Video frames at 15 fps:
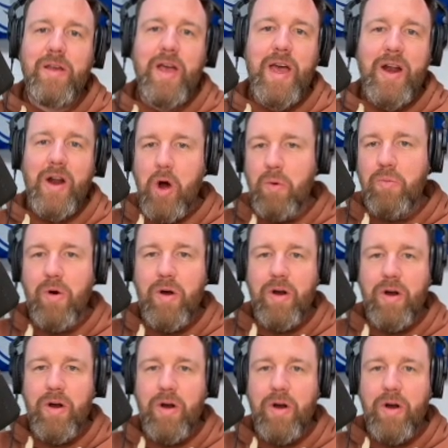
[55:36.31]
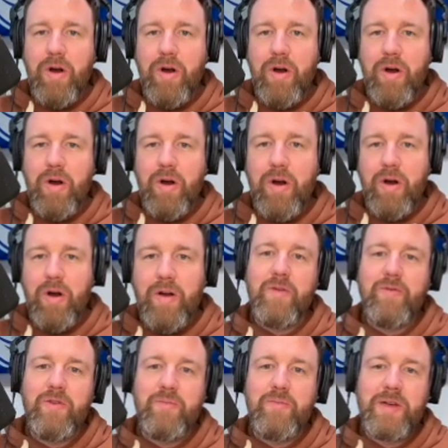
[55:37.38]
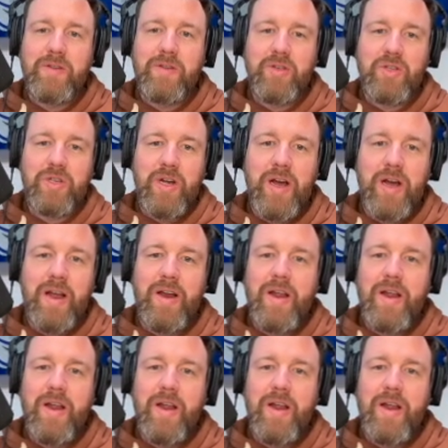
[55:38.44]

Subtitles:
and hope one of you's open and hope one of you makes a shot.